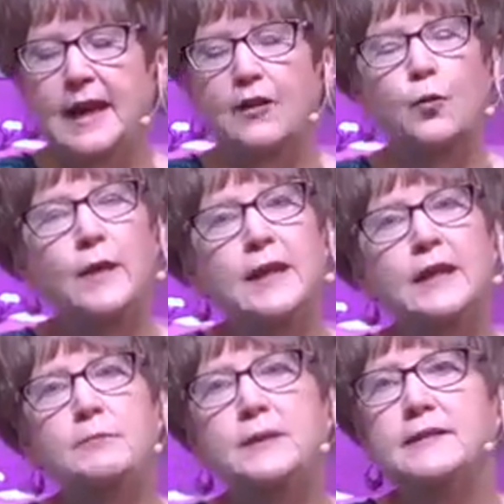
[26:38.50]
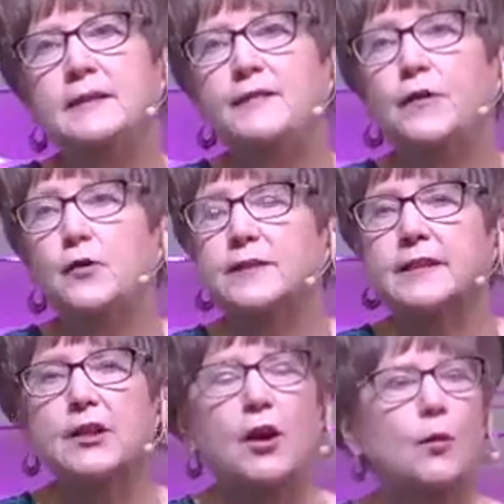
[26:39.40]
If we get busy
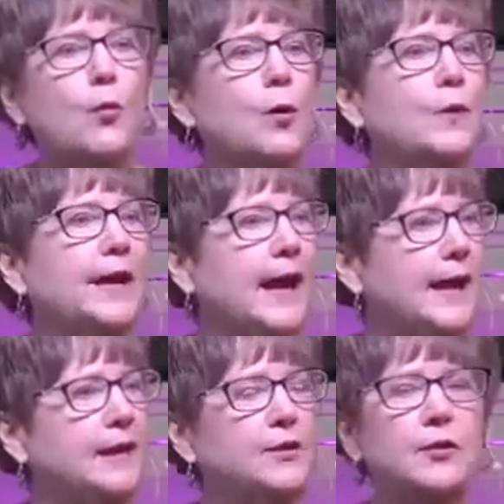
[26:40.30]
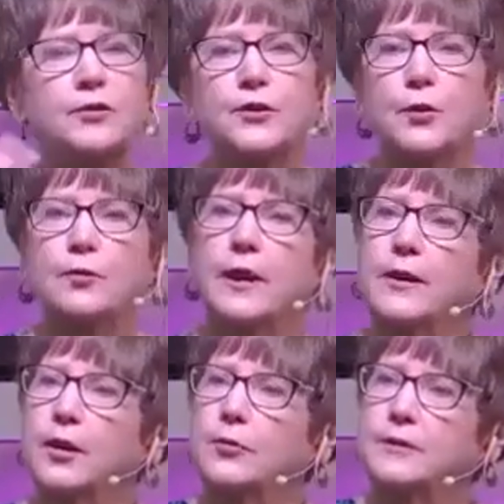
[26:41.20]
focusing on what we hate or don't
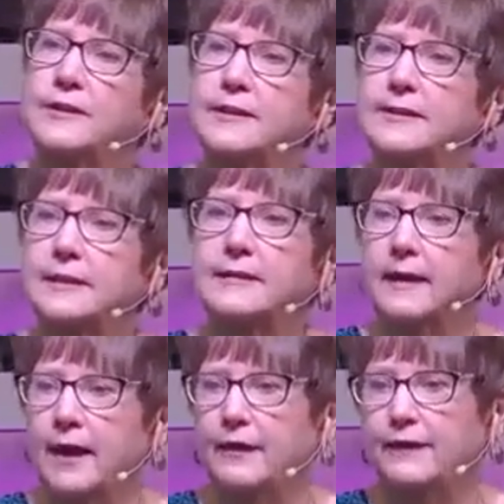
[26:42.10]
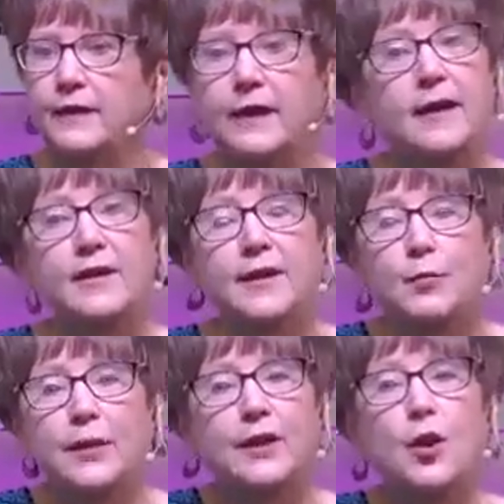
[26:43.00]
like or resist in life, then
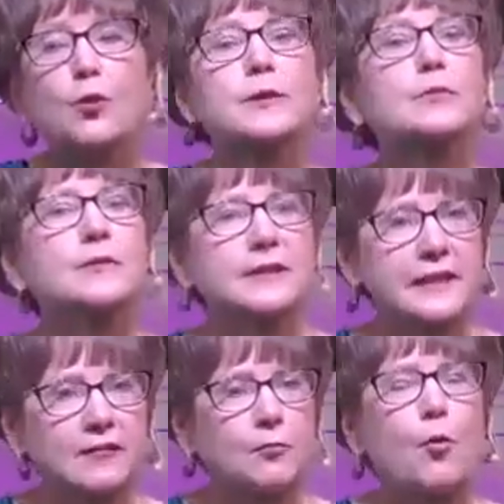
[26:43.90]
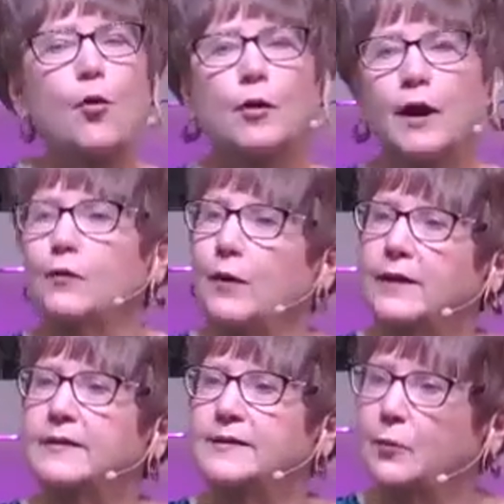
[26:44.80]
we can only receive more of what
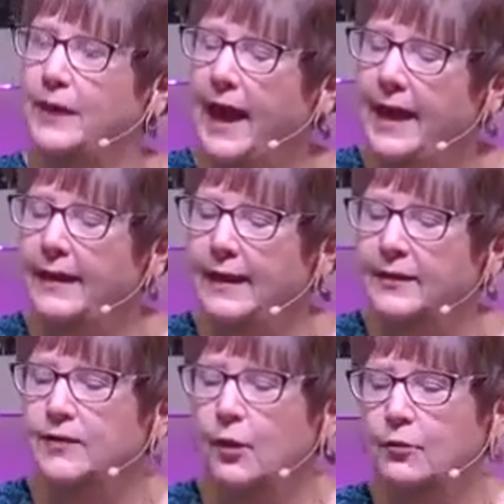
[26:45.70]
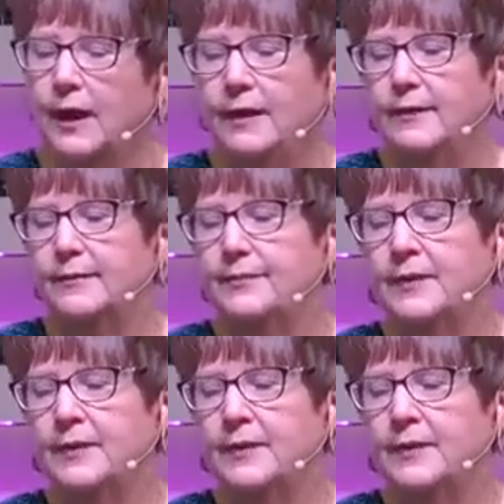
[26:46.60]
it is that we hate and don't like.